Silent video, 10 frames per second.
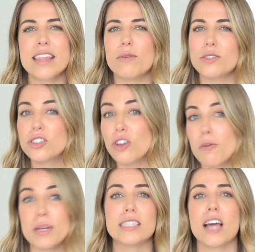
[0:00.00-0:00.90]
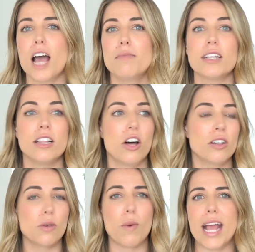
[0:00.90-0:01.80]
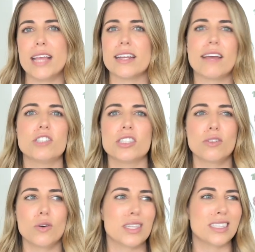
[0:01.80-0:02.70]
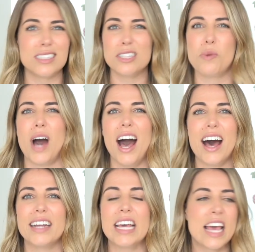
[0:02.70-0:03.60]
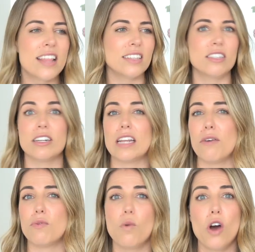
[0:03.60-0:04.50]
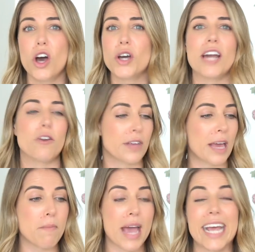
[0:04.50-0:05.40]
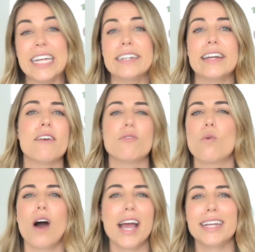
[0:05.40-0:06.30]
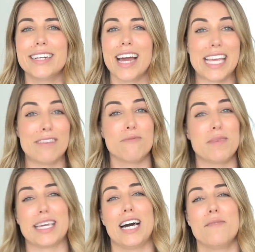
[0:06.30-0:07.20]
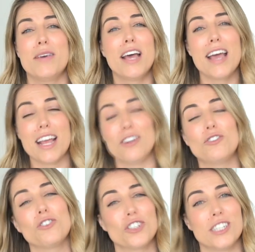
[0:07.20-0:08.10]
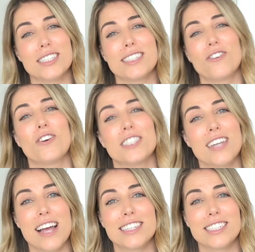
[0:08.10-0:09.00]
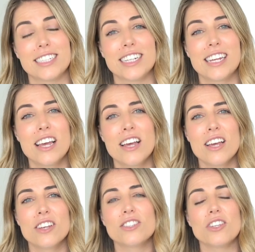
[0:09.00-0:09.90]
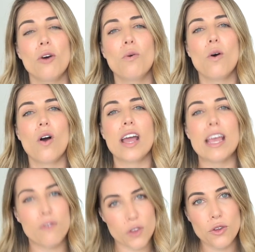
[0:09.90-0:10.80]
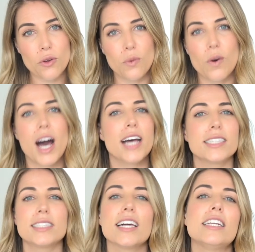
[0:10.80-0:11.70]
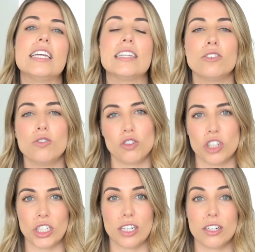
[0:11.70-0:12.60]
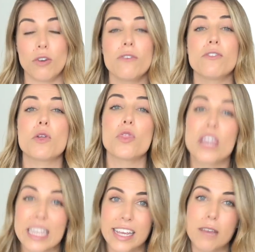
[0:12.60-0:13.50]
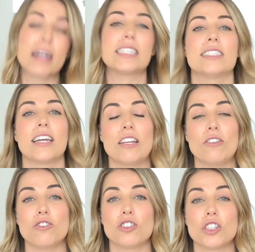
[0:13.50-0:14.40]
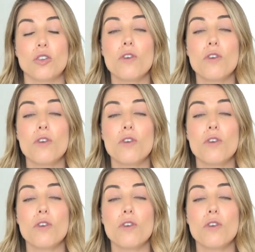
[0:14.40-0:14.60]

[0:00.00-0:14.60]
There were so many times along the way that I just thought, this is too hard. There's not enough work. I don't get paid enough. Why did I even become a nutritionist or a dietitian? So if you are studying nutrition, or if you're thinking about studying nutrition,